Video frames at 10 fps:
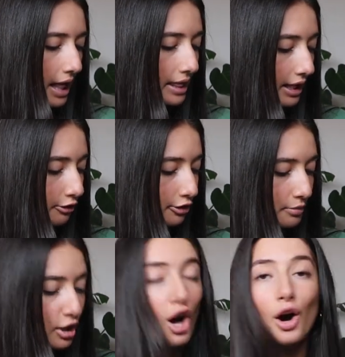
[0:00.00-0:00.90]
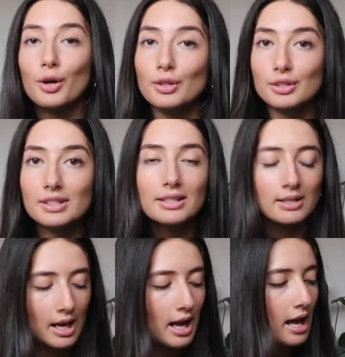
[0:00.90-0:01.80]
And then from Coles,
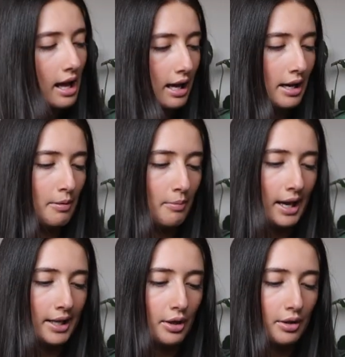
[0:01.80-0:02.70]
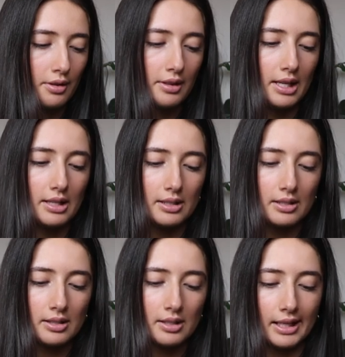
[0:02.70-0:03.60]
I got
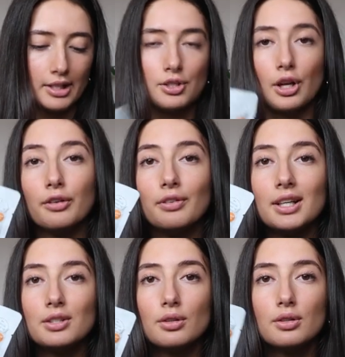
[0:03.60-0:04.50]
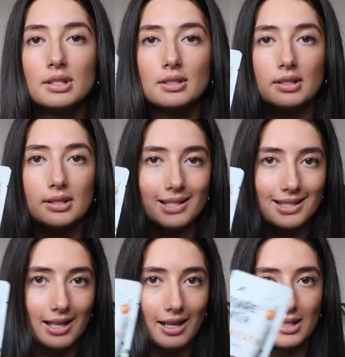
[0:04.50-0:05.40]
this like stir fry sauce. This is
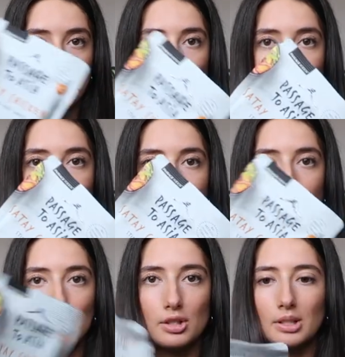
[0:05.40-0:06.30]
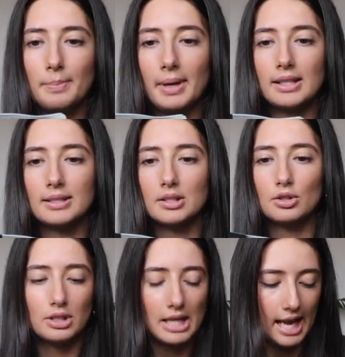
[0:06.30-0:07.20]
satay chicken. It's just a
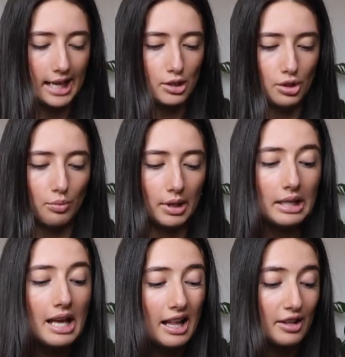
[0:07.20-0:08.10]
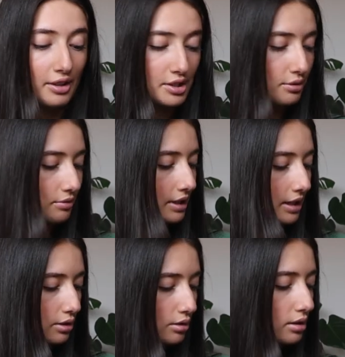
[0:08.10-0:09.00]
Passage to Asia one. They're actually
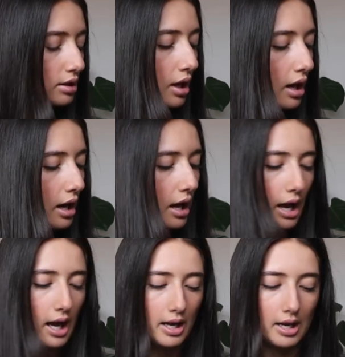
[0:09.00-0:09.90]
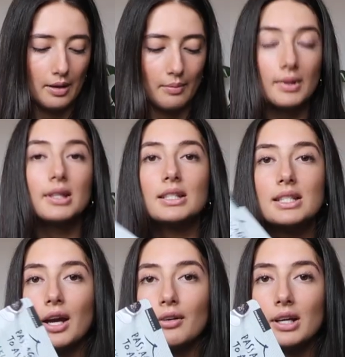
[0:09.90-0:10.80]
really good. The
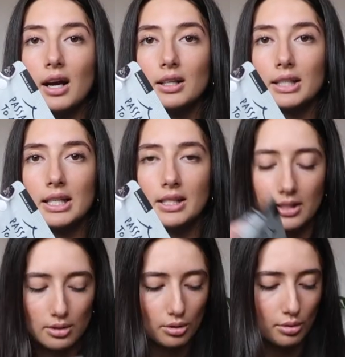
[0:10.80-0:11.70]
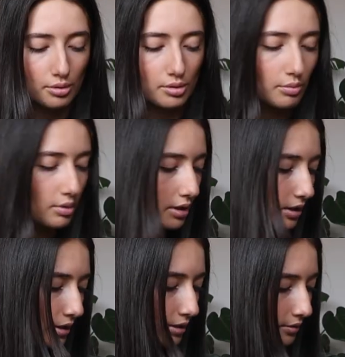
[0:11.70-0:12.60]
teriyaki sauce
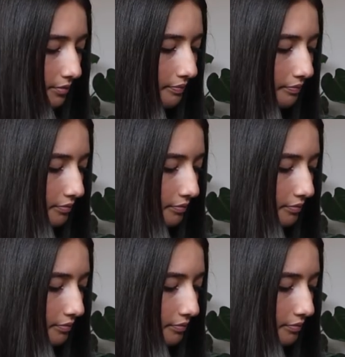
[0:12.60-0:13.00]
one.